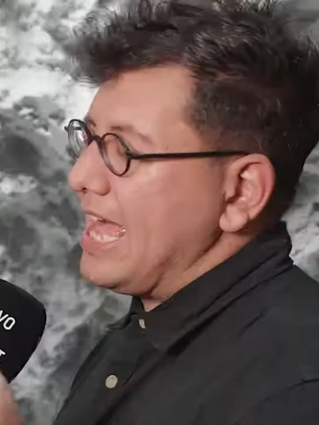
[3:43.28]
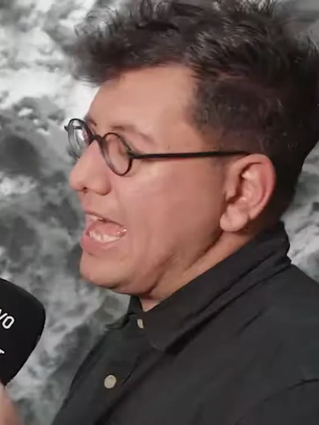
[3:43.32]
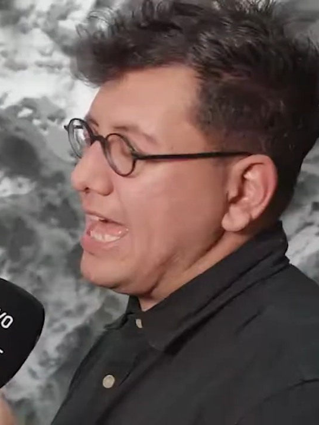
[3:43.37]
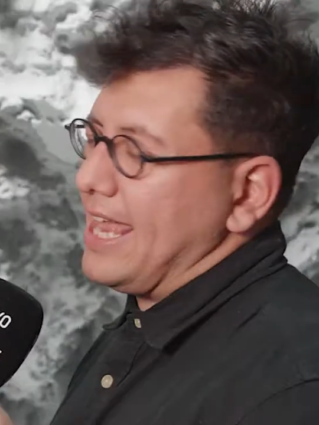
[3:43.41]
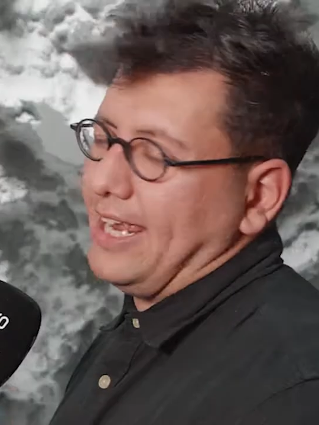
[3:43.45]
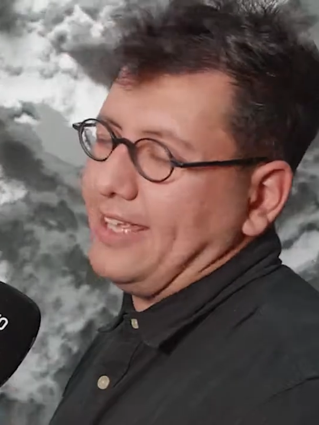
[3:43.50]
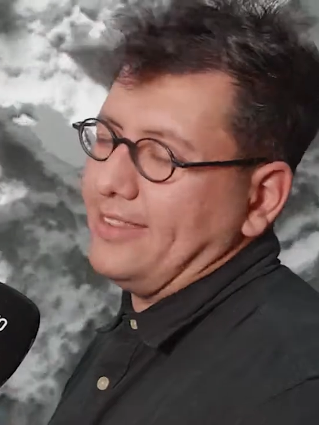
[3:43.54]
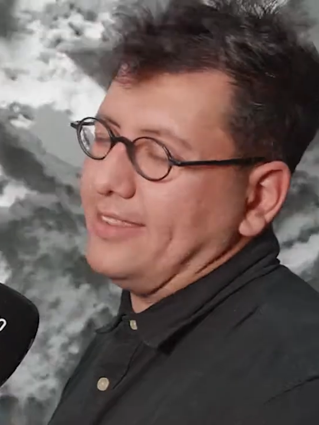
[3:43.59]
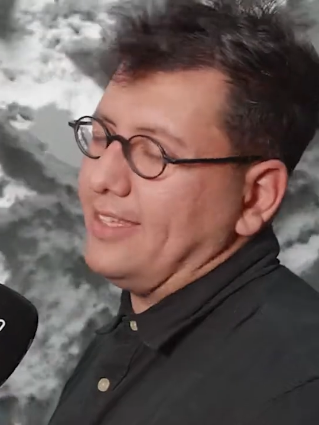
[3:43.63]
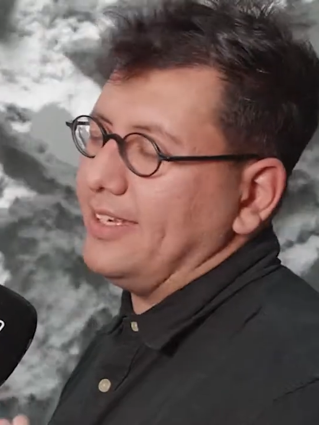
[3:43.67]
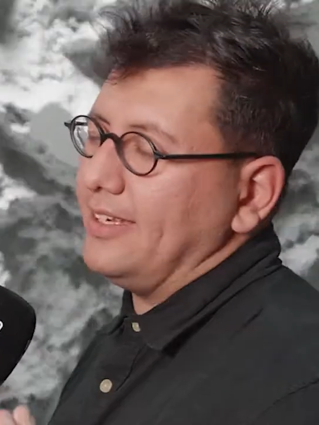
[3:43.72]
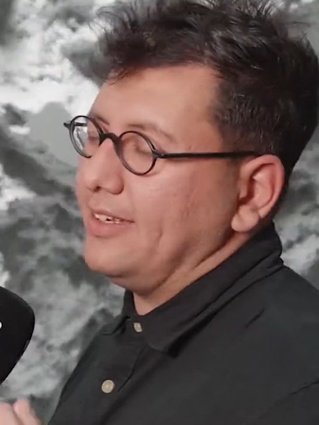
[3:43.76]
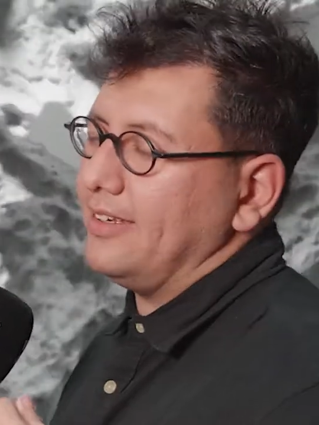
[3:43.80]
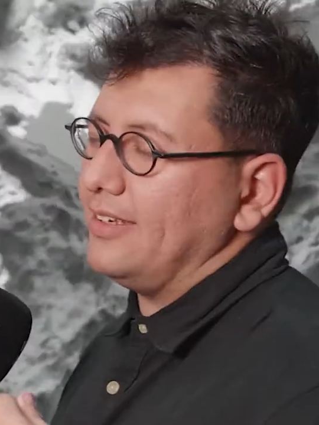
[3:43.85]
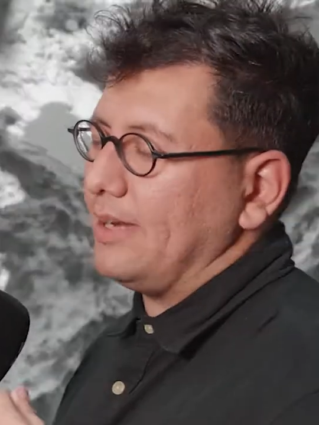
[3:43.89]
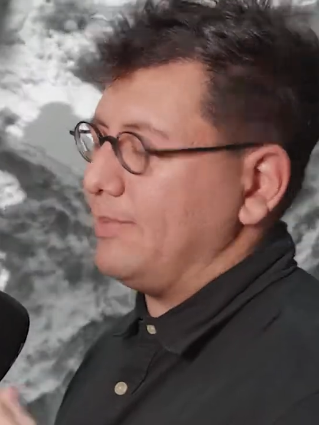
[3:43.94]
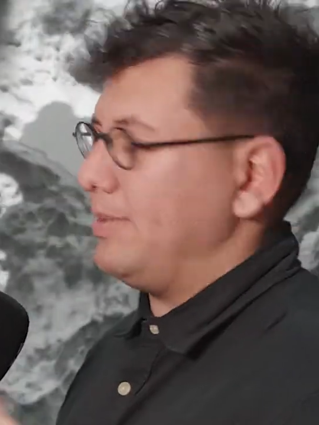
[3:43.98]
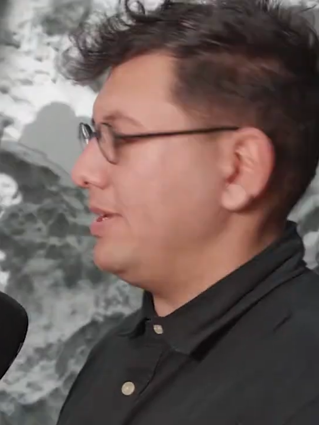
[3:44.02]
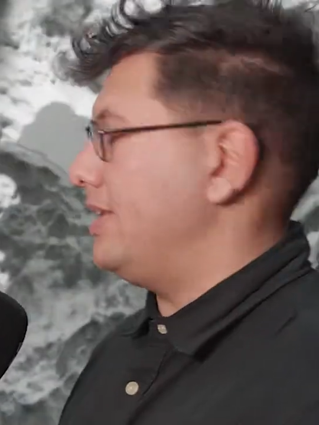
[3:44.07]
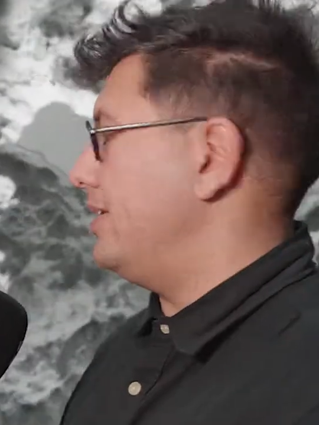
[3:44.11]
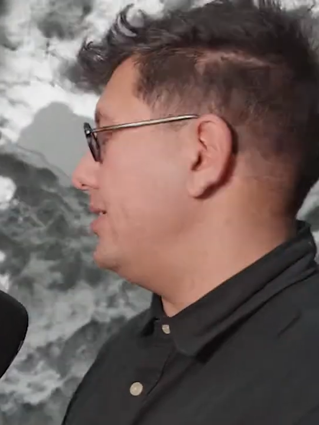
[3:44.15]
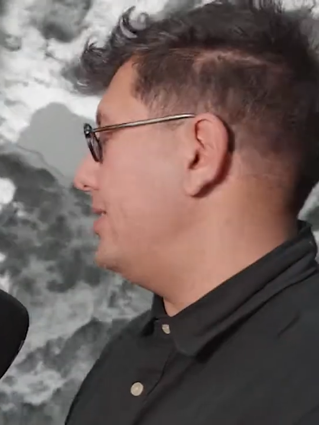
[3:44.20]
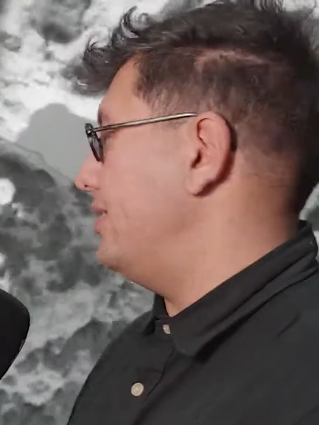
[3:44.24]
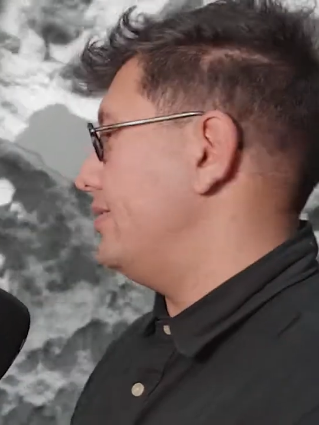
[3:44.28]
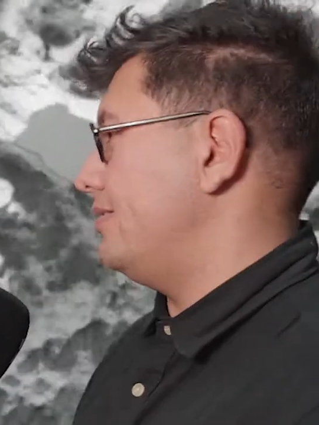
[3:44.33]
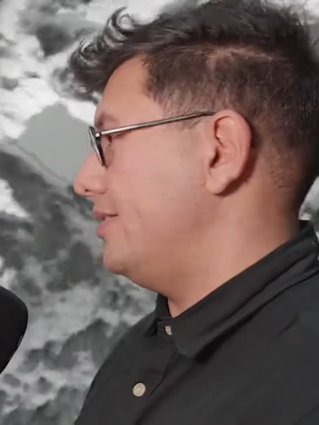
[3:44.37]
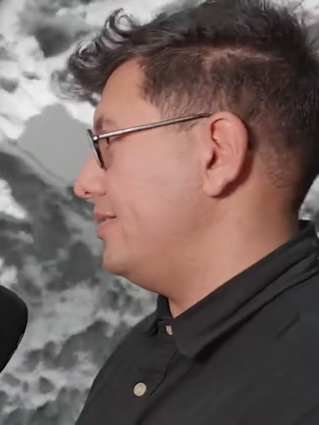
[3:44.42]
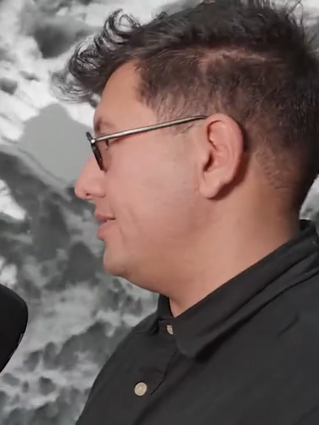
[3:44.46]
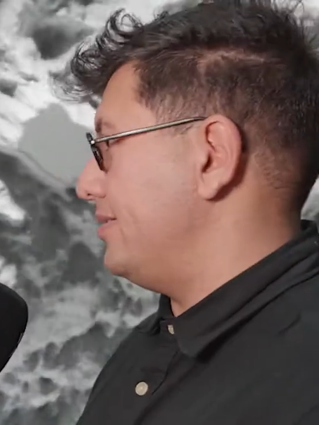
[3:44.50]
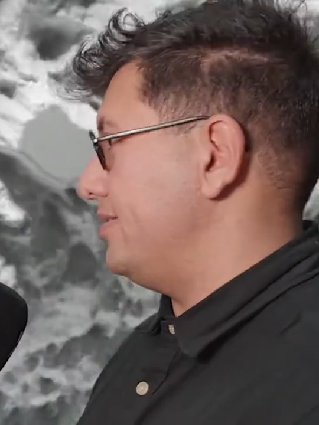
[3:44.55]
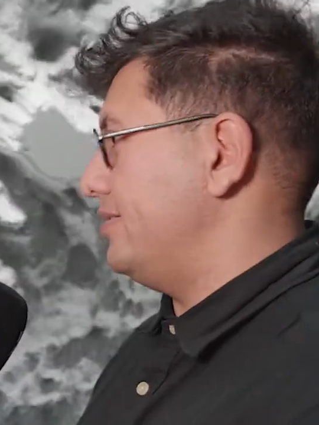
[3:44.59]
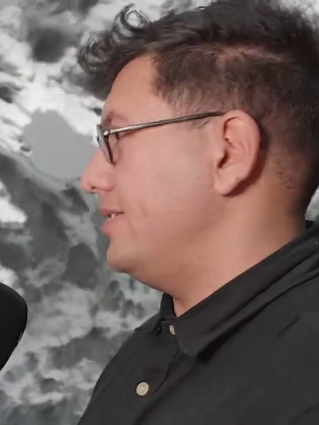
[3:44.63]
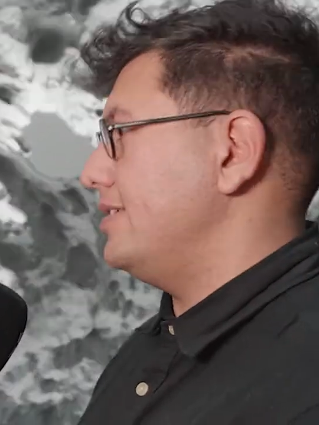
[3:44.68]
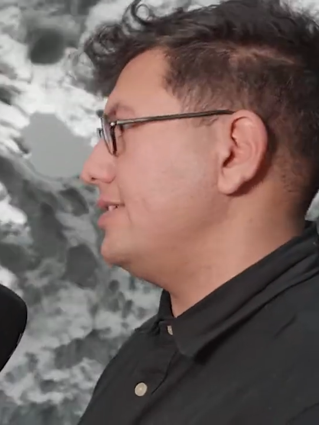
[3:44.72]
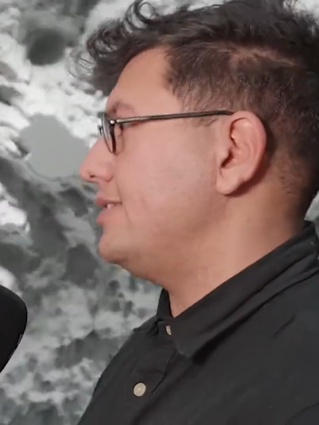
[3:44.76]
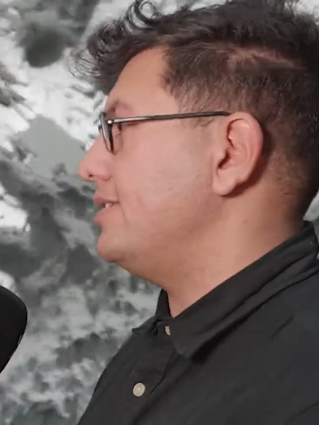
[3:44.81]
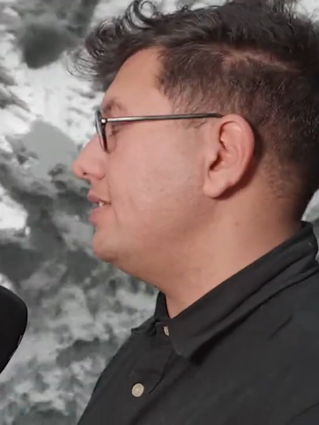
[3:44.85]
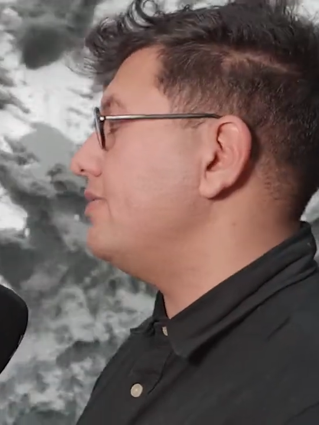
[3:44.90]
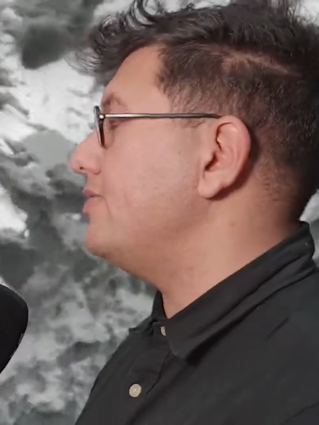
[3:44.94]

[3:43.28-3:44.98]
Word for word: And I think, I mean, this, this